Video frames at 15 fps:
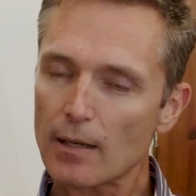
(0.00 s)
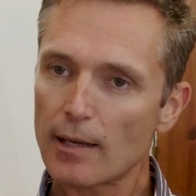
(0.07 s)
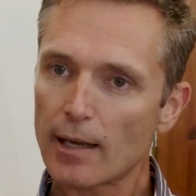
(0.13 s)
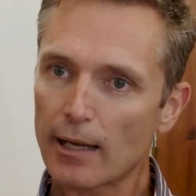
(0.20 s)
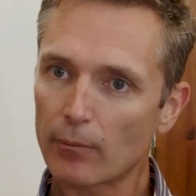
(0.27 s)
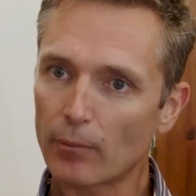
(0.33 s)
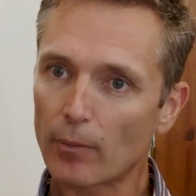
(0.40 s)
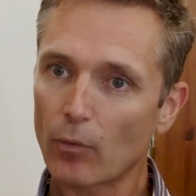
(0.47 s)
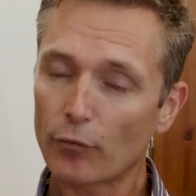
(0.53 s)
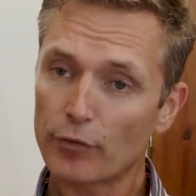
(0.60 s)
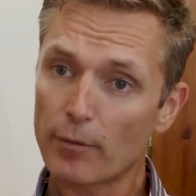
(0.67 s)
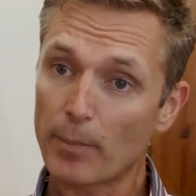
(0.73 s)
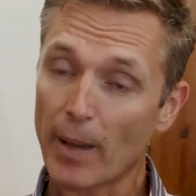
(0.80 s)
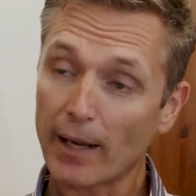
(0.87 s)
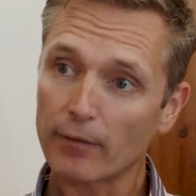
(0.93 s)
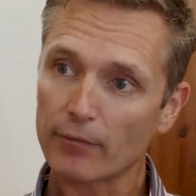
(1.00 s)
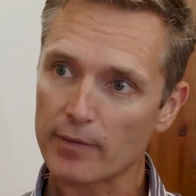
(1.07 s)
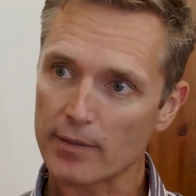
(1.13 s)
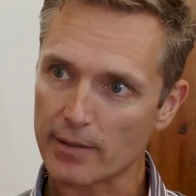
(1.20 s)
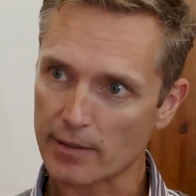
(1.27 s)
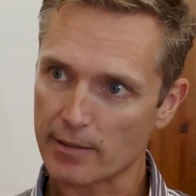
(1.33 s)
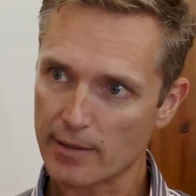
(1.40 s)
Um, off the back of
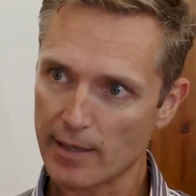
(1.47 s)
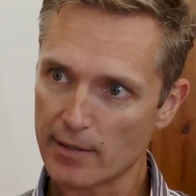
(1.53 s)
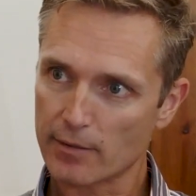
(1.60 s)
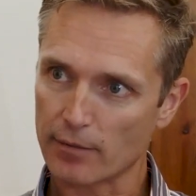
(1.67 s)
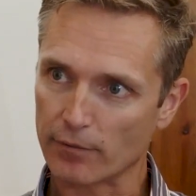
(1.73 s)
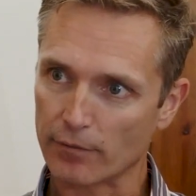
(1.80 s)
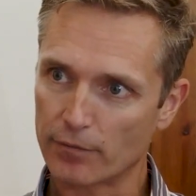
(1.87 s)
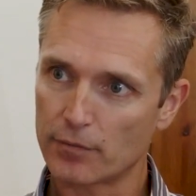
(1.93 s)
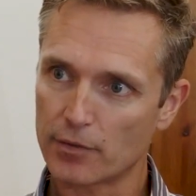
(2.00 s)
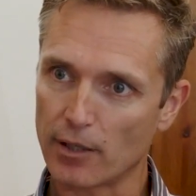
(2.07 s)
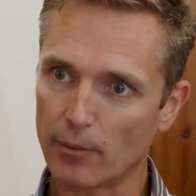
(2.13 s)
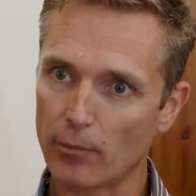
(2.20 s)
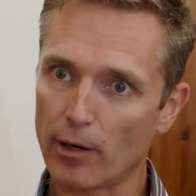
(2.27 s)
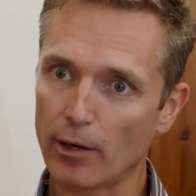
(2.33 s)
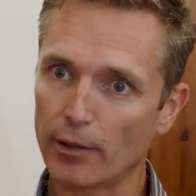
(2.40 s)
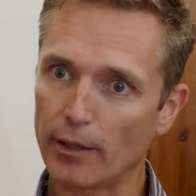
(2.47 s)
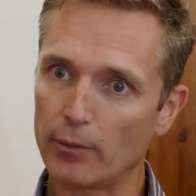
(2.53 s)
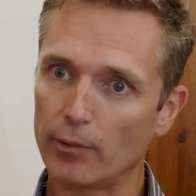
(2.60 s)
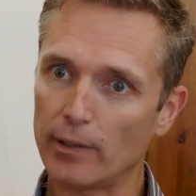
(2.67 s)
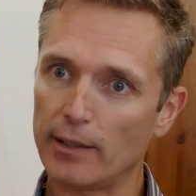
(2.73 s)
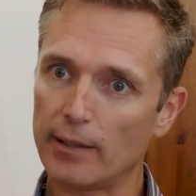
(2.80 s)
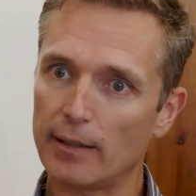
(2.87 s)
the success of Shamwari,
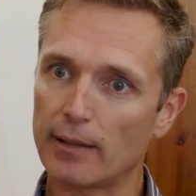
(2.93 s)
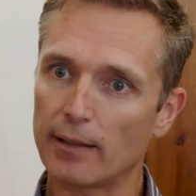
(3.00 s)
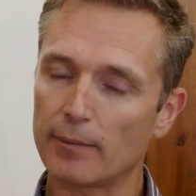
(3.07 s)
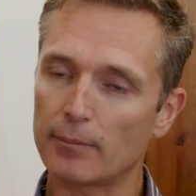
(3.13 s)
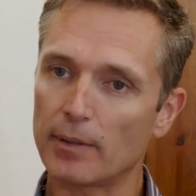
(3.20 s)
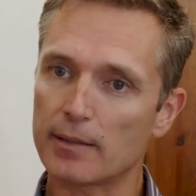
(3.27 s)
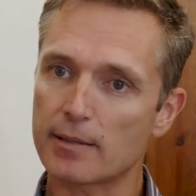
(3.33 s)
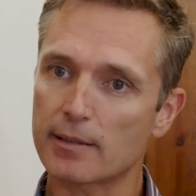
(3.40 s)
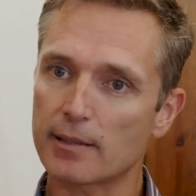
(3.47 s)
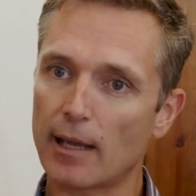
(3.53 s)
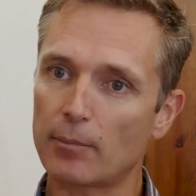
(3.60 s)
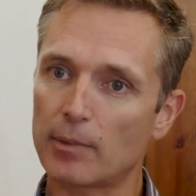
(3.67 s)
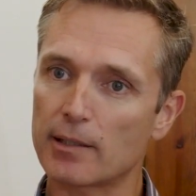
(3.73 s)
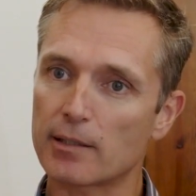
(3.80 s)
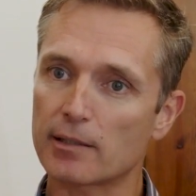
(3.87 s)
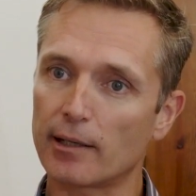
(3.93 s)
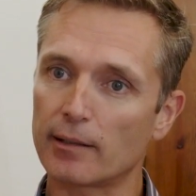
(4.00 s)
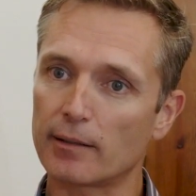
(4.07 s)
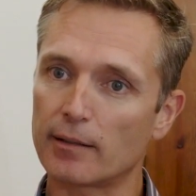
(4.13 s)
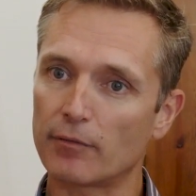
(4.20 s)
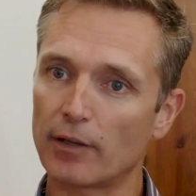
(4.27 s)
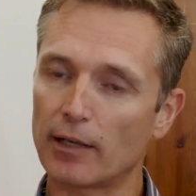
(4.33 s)
we um, established
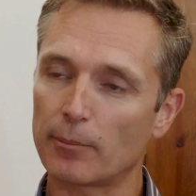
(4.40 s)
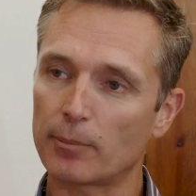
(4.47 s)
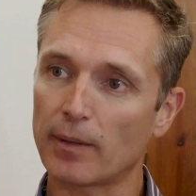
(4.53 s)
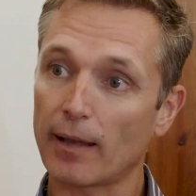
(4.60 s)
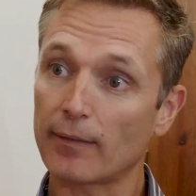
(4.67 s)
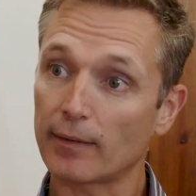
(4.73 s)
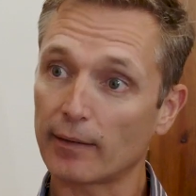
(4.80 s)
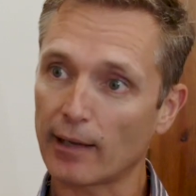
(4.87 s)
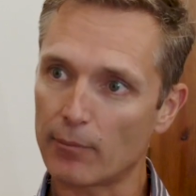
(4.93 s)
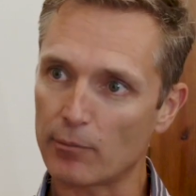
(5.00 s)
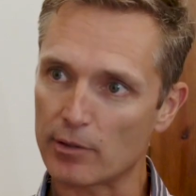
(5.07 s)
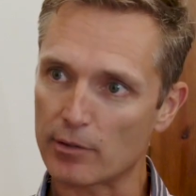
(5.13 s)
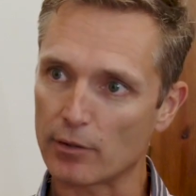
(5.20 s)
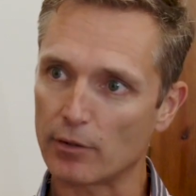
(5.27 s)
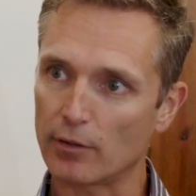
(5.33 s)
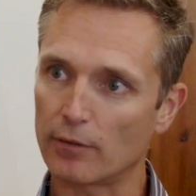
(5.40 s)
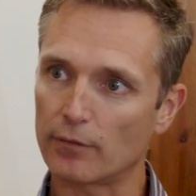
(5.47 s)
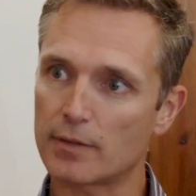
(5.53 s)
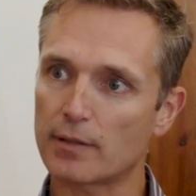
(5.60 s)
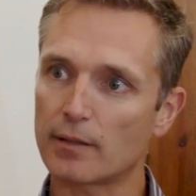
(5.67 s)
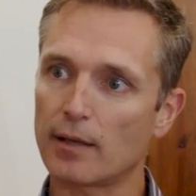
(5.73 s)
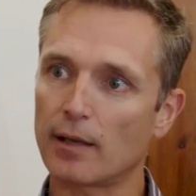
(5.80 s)
and developed other game
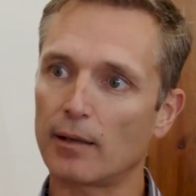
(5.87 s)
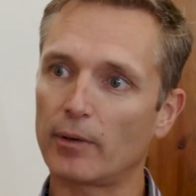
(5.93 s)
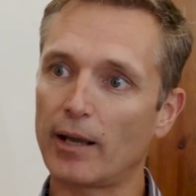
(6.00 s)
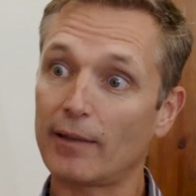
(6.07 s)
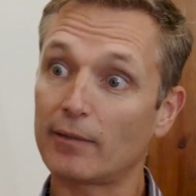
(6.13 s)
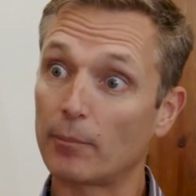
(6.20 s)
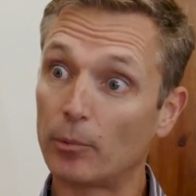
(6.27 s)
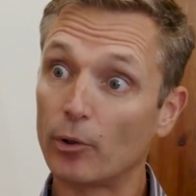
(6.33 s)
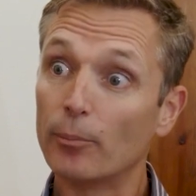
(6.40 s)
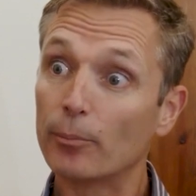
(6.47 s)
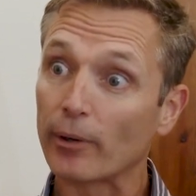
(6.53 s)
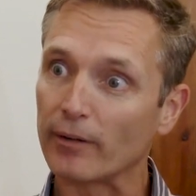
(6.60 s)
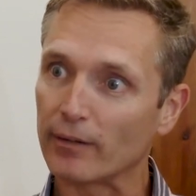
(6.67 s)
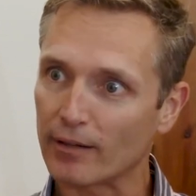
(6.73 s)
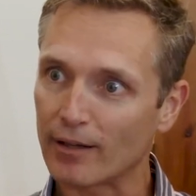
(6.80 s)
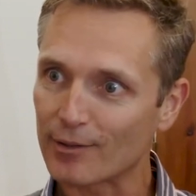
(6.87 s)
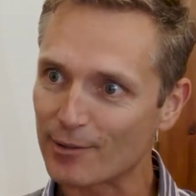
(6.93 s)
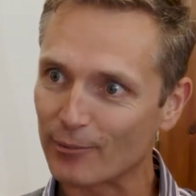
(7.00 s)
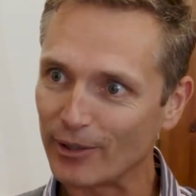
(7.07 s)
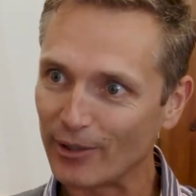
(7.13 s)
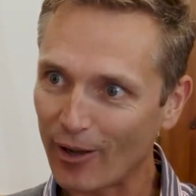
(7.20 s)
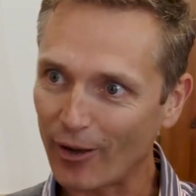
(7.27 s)
reserves. Um, we had the blueprint now,
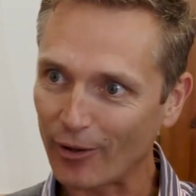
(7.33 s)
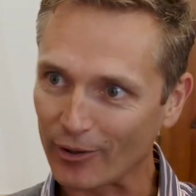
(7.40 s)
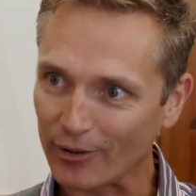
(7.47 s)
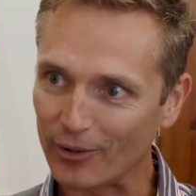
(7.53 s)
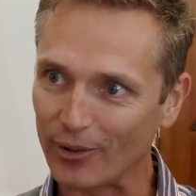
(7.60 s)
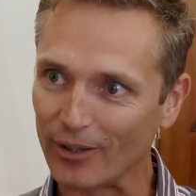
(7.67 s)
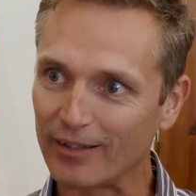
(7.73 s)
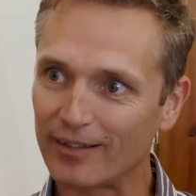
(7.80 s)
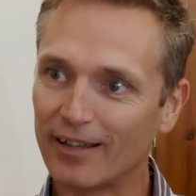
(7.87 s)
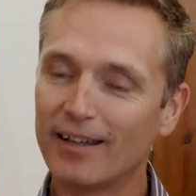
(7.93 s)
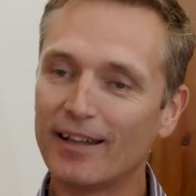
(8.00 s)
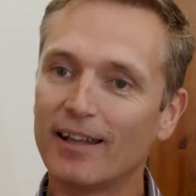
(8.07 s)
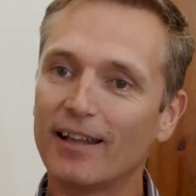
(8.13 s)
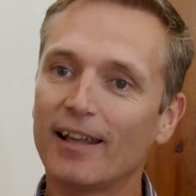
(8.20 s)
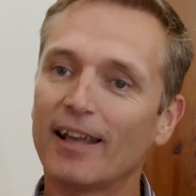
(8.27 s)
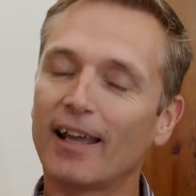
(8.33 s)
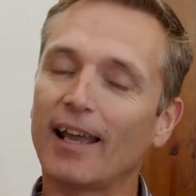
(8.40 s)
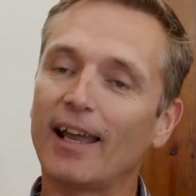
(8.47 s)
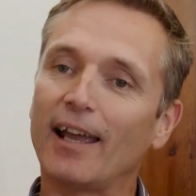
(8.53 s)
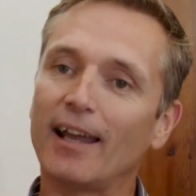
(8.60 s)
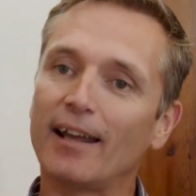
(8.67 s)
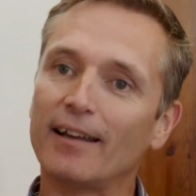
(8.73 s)
so we know how to do sure. it
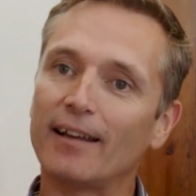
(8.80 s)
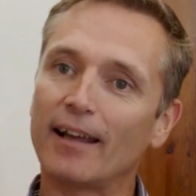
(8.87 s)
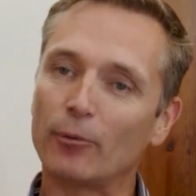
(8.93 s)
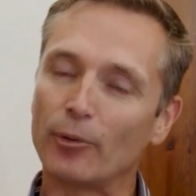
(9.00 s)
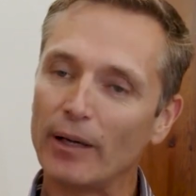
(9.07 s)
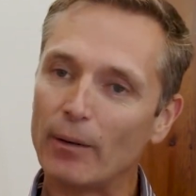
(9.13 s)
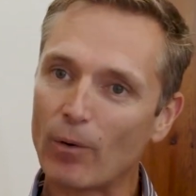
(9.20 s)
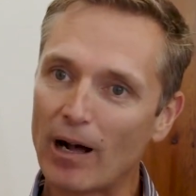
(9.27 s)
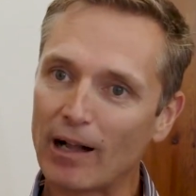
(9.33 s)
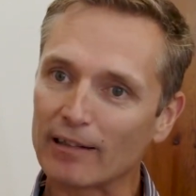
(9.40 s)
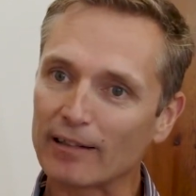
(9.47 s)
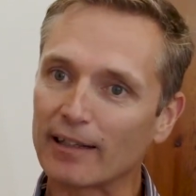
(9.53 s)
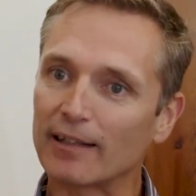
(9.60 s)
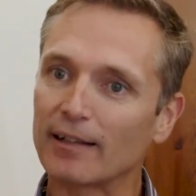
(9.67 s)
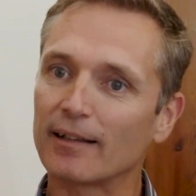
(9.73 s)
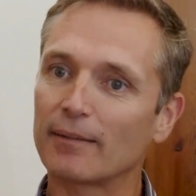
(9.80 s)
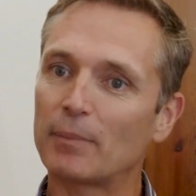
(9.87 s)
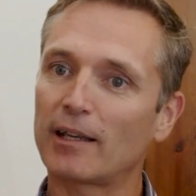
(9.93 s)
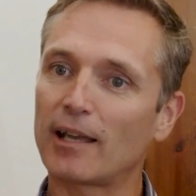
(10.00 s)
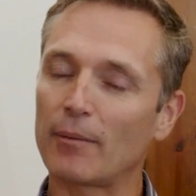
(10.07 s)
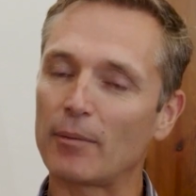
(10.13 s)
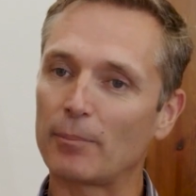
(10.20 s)
and and rewilding
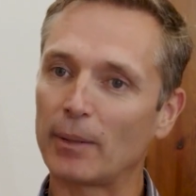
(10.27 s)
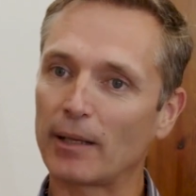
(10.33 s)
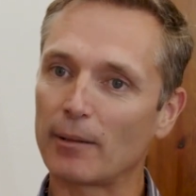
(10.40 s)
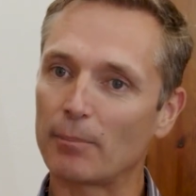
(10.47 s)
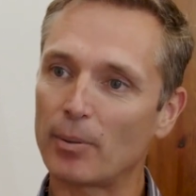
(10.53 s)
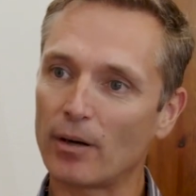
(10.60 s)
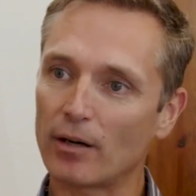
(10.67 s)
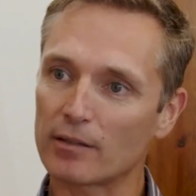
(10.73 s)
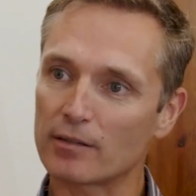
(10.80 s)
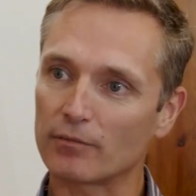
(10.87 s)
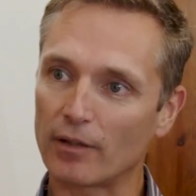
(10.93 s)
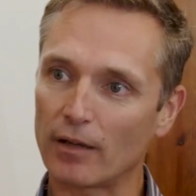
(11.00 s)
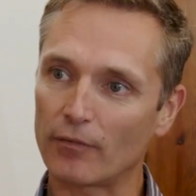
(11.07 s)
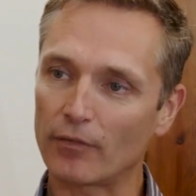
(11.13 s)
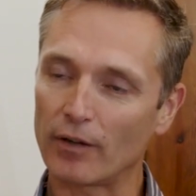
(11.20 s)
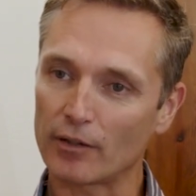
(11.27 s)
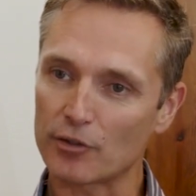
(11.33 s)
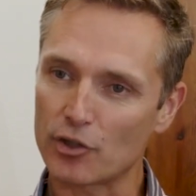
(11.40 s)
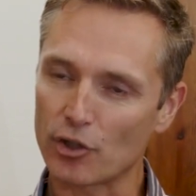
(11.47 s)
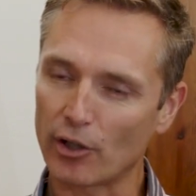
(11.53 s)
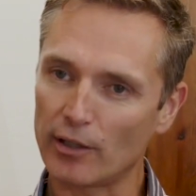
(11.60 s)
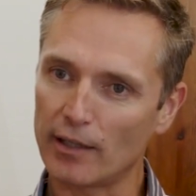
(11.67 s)
became a bigger part of, of our
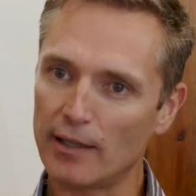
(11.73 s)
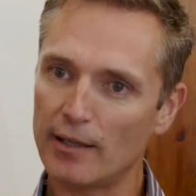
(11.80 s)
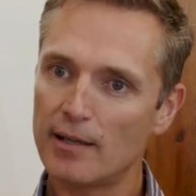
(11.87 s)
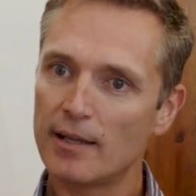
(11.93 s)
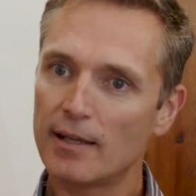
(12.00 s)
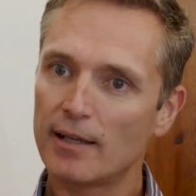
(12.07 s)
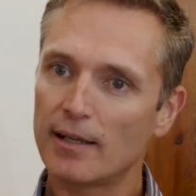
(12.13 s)
journey.